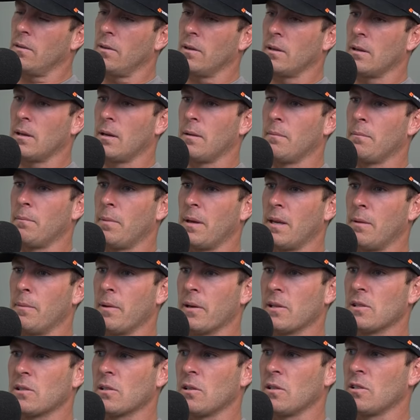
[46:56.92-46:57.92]
I think
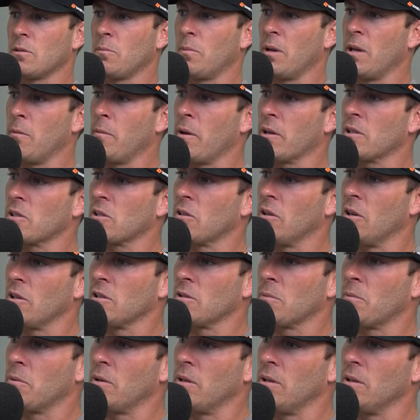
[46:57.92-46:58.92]
BMX
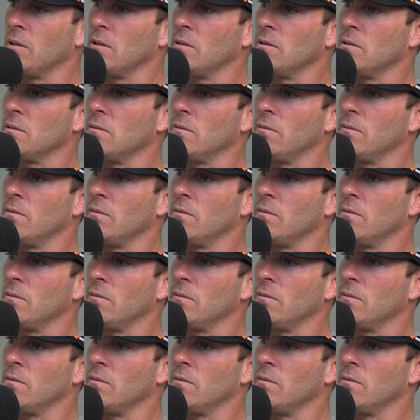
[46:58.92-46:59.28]
guys are pretty.